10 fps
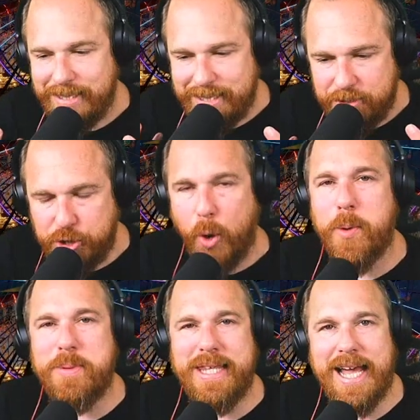show
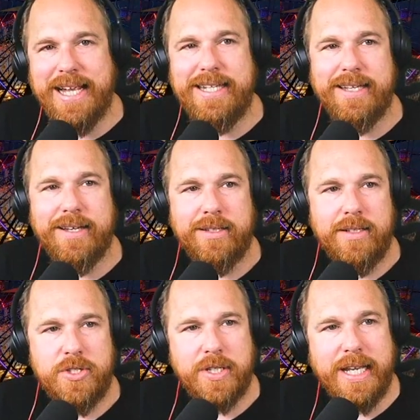him the idea
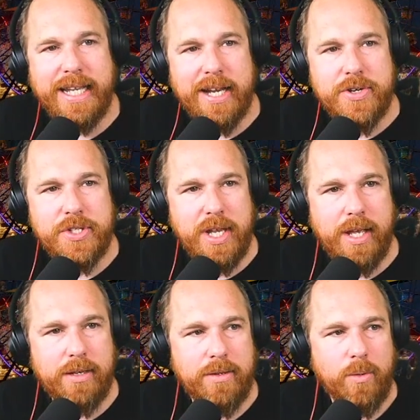so that he could
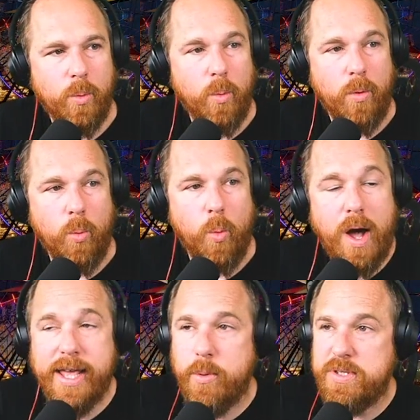understand
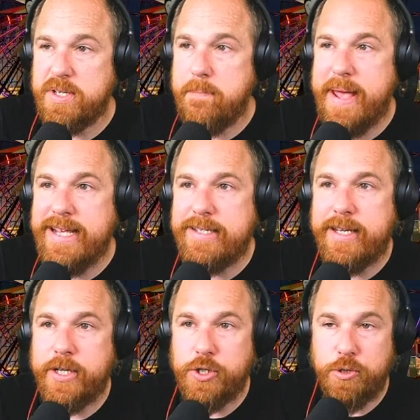why it was amazing
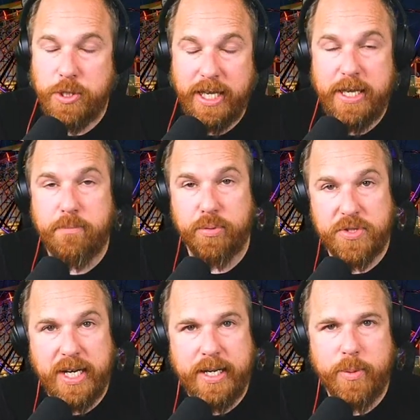and you should keep
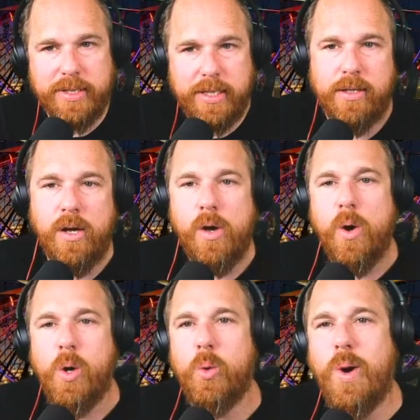proceeding with it,
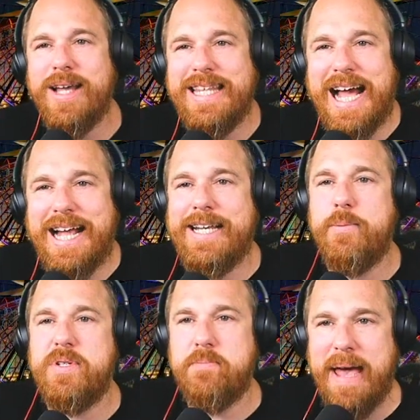or why the idea
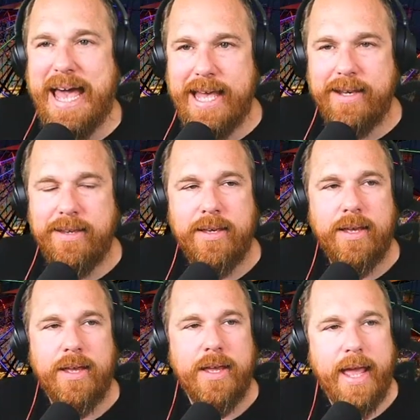was bad
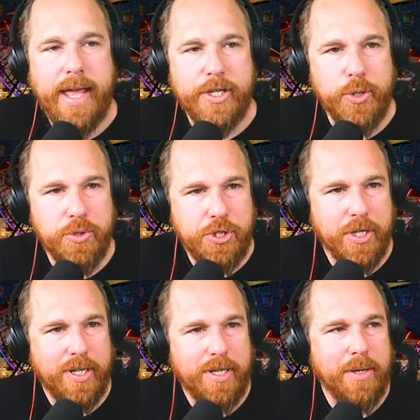and you
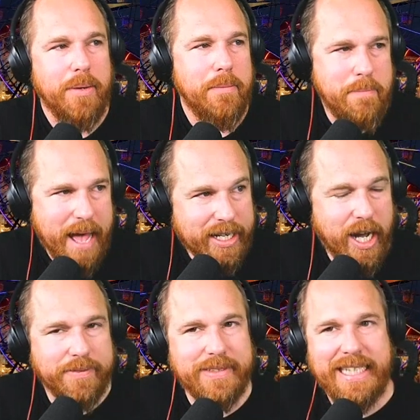should back
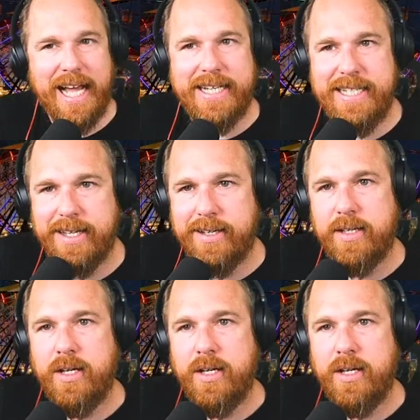off of the idea.